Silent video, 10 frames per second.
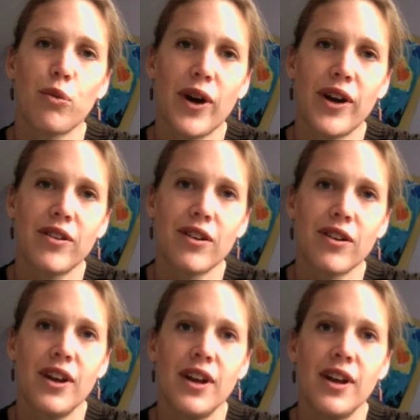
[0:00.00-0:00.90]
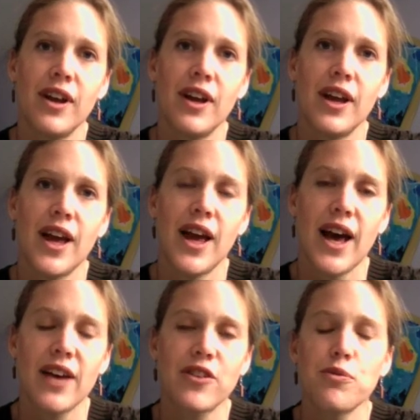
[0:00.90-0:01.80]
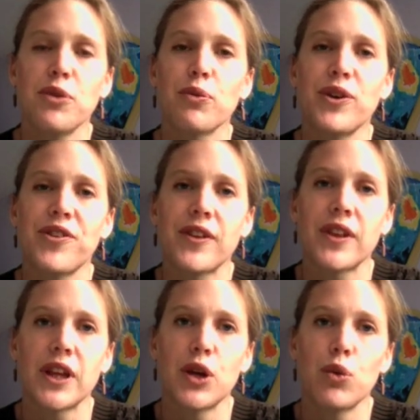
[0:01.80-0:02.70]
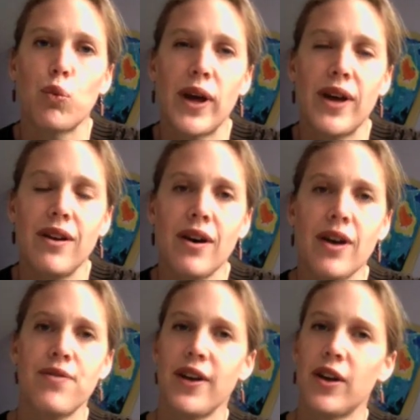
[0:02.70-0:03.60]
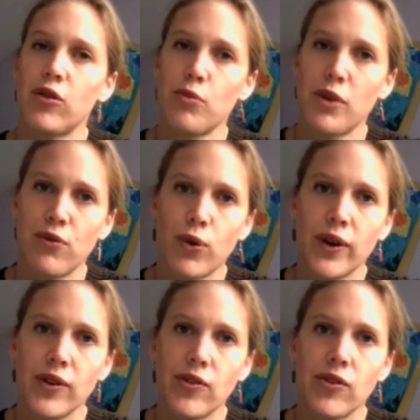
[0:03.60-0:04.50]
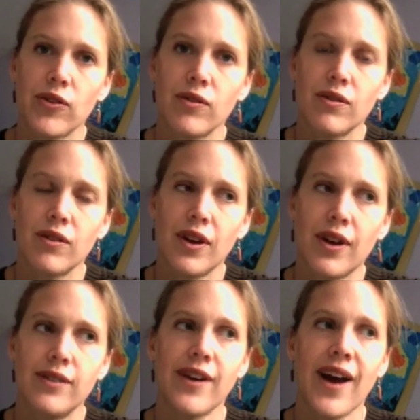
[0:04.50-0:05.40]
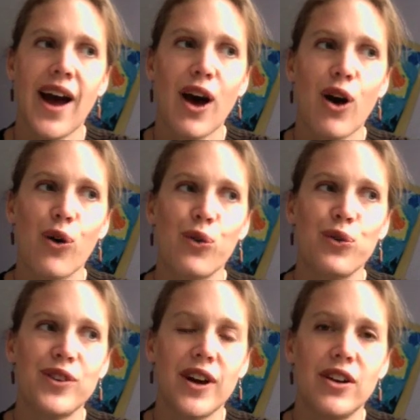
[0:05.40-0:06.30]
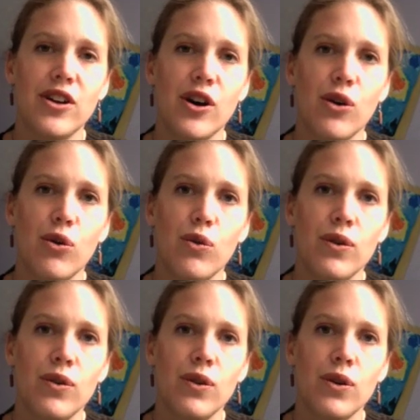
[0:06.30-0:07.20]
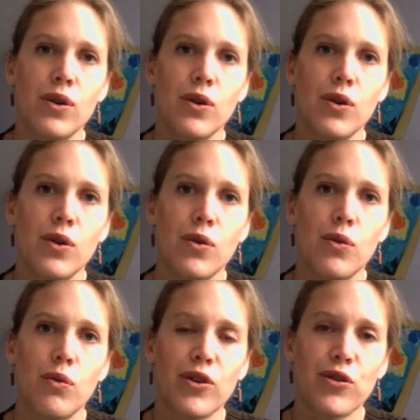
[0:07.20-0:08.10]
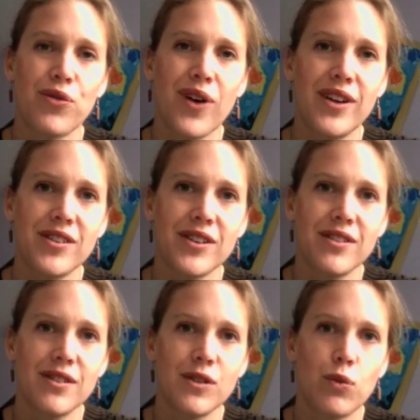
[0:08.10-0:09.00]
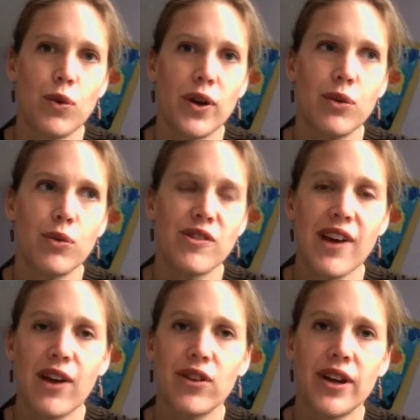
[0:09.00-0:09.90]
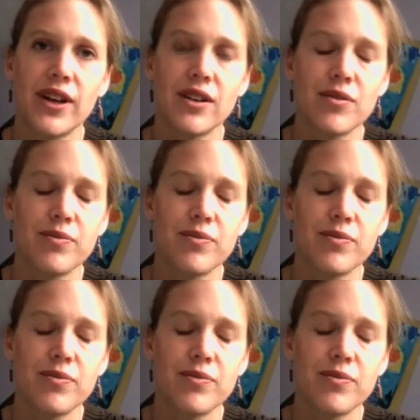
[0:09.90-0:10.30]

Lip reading: writer, asked me recently when I found my voice and how did I know where to find it, what it would sound like.